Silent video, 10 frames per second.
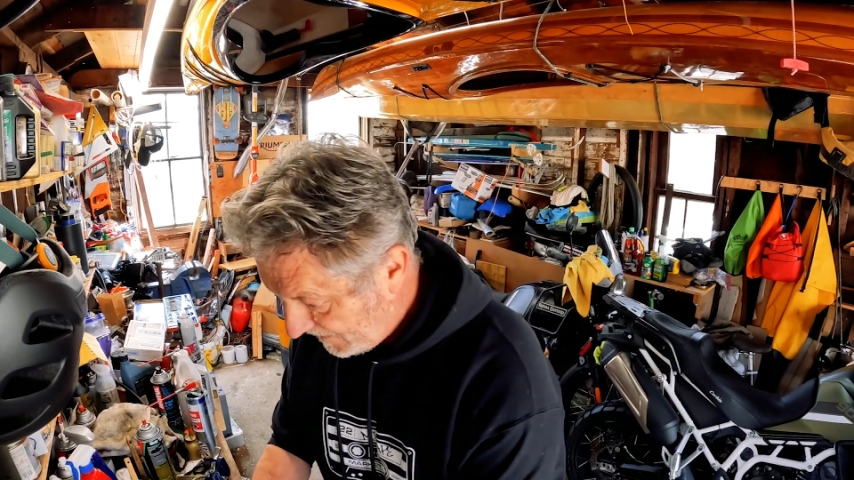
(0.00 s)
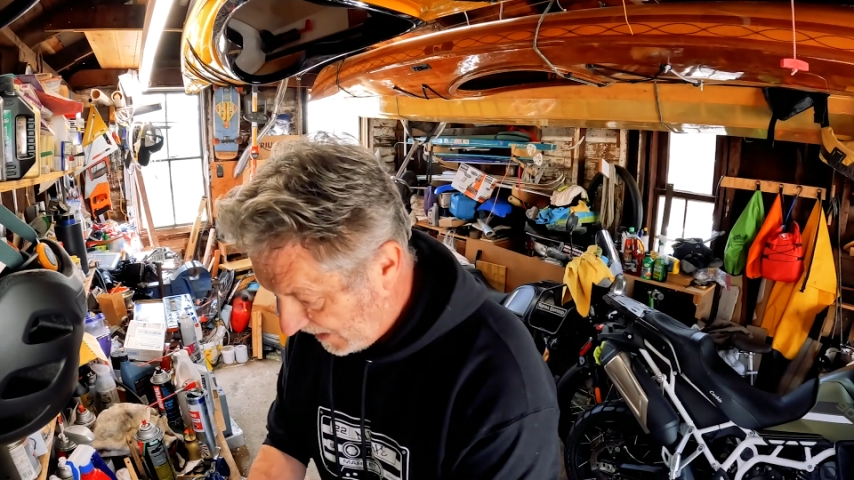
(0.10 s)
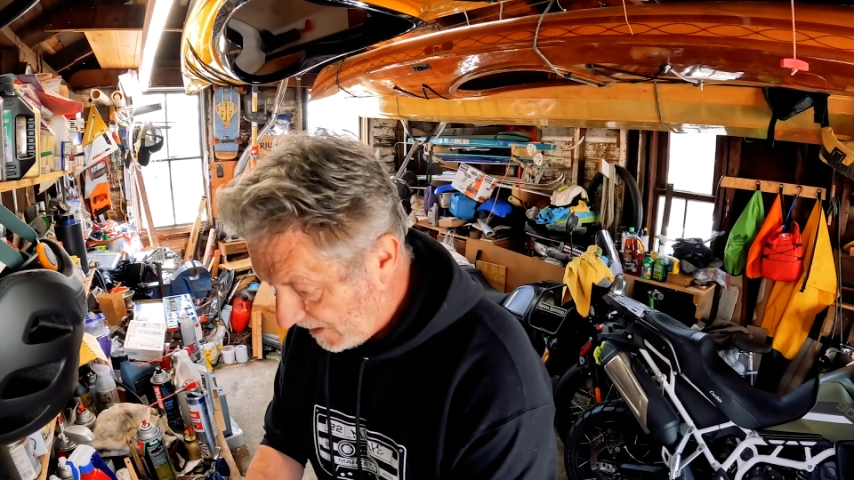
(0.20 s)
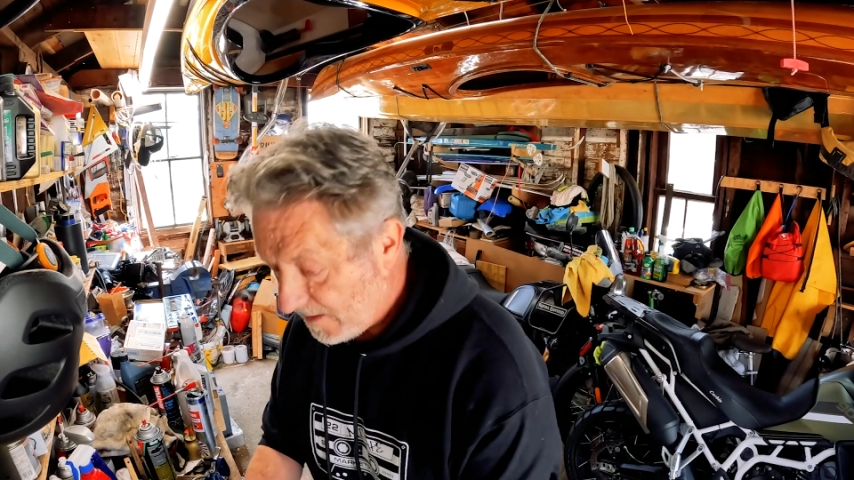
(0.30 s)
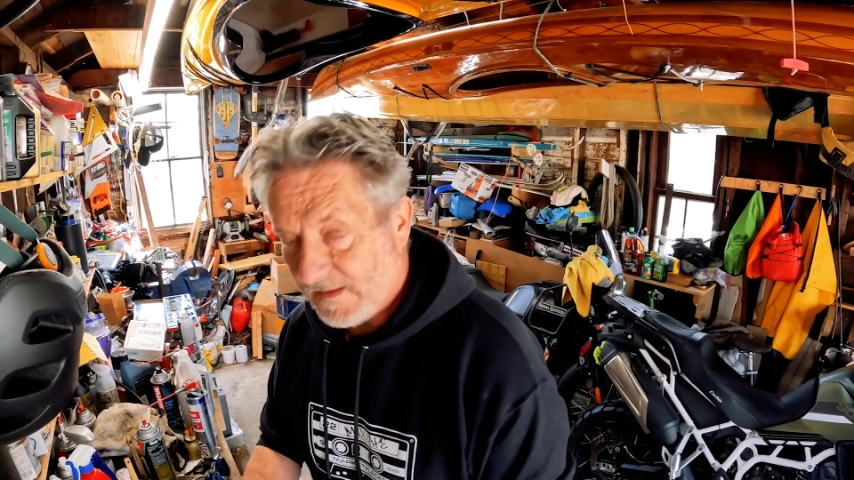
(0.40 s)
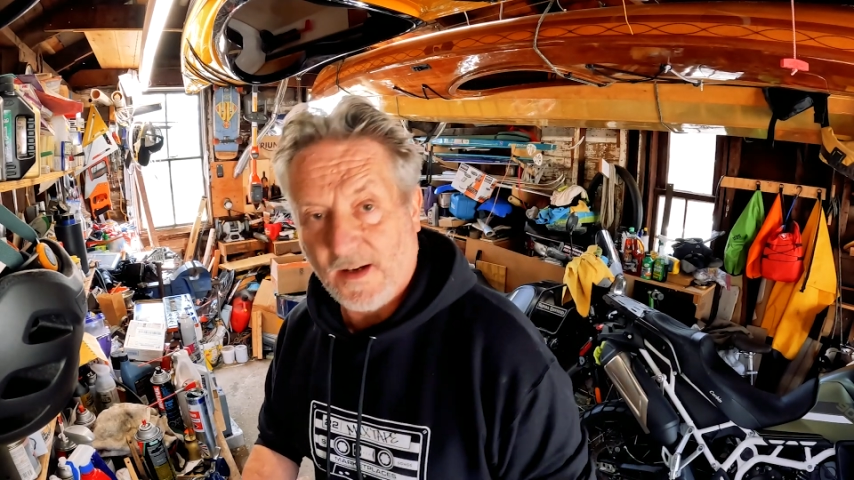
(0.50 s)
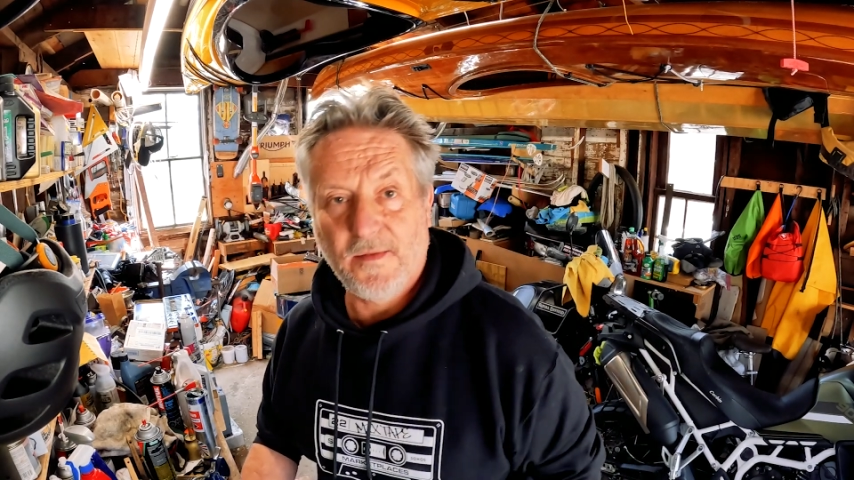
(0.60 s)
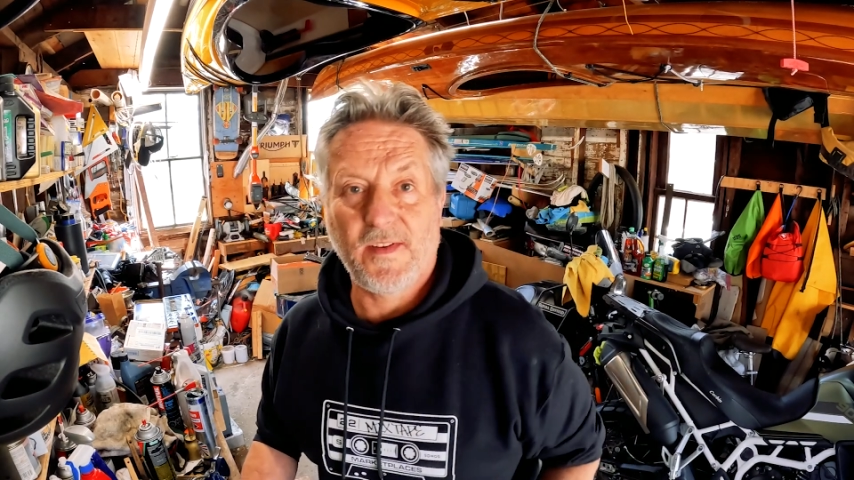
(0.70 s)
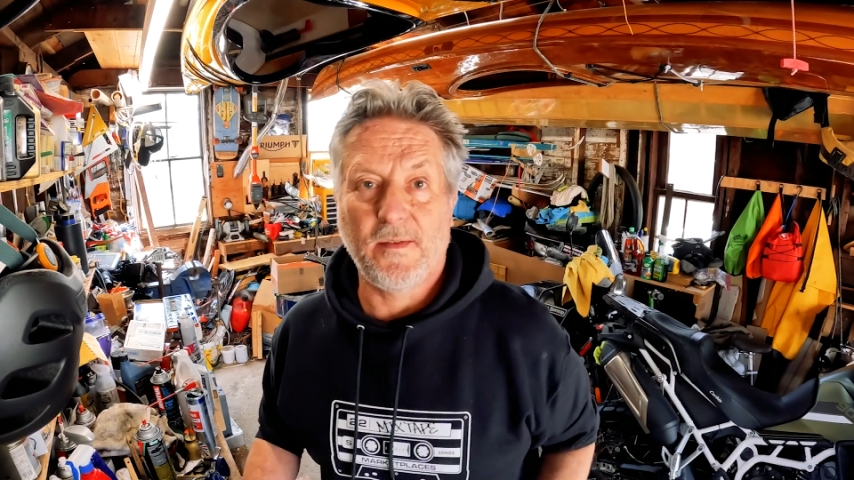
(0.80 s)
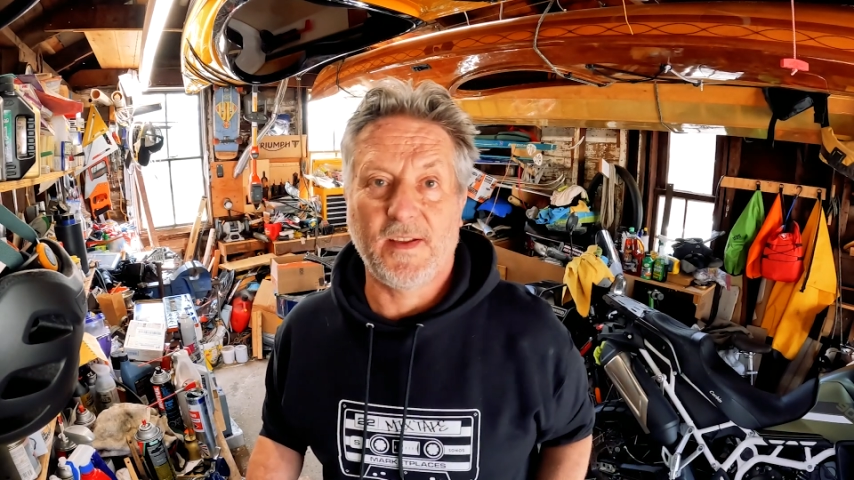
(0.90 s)
Done
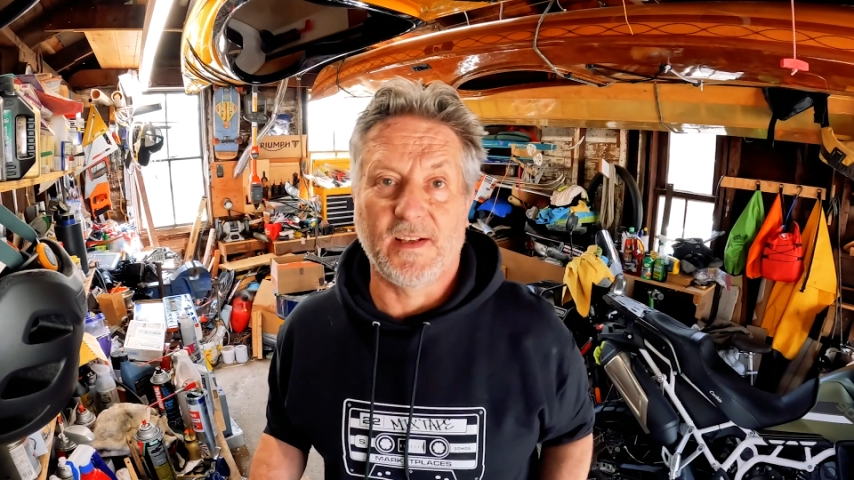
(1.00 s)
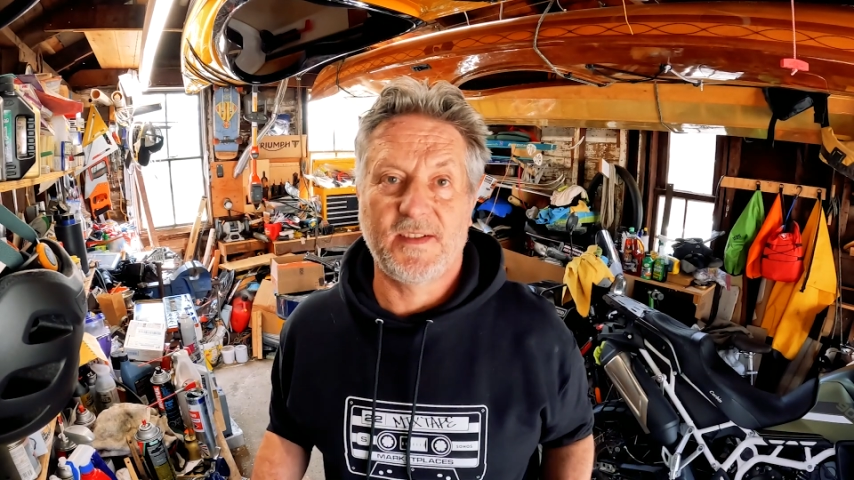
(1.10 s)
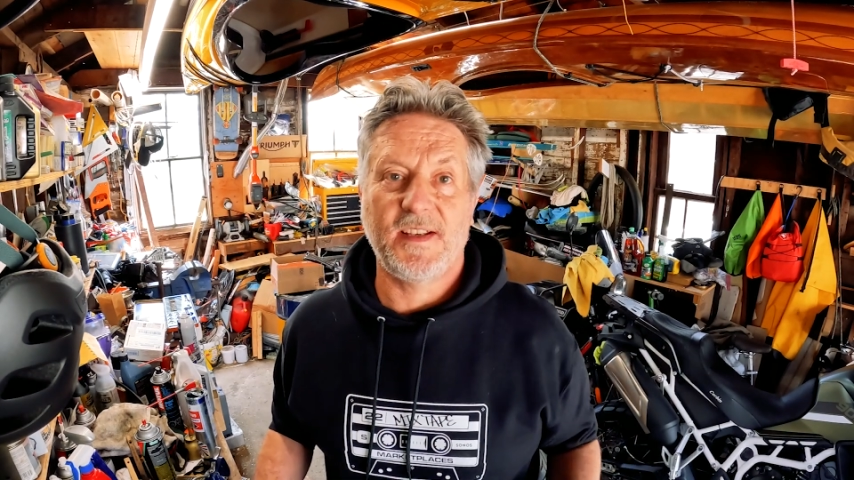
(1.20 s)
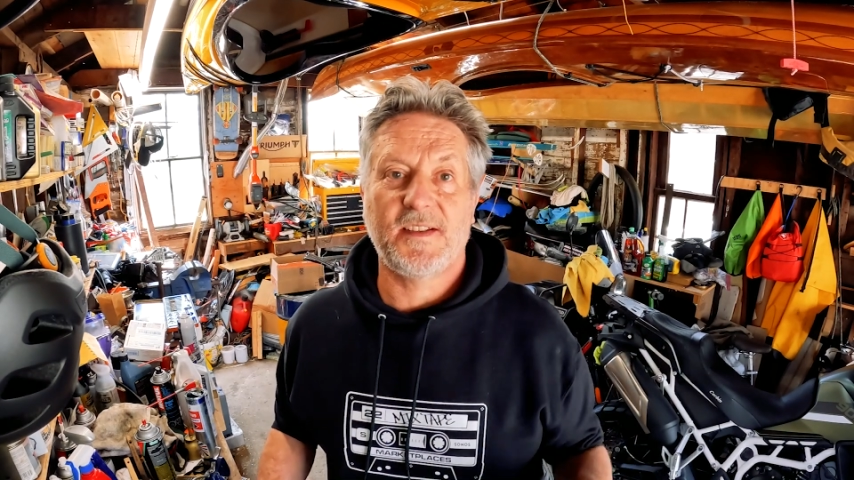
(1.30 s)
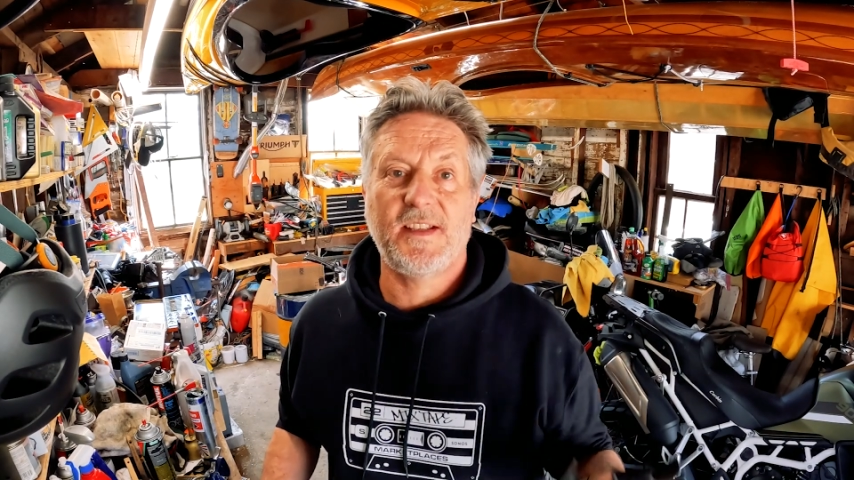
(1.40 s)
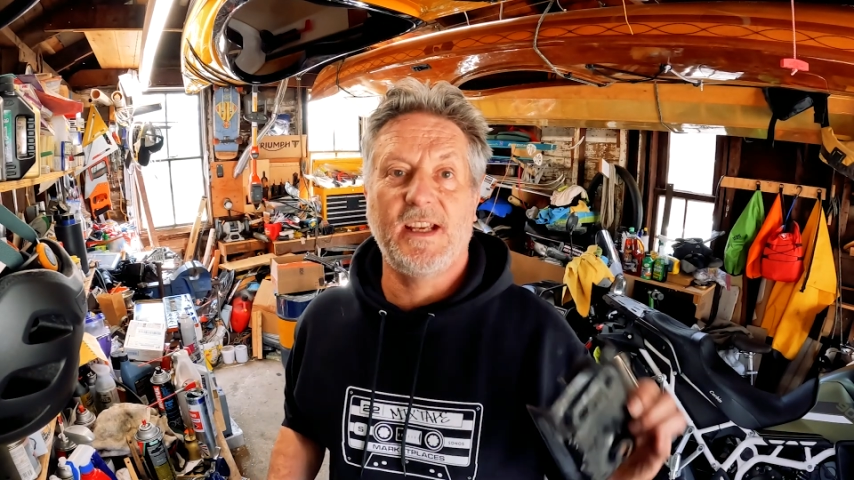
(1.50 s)
a few things. Here's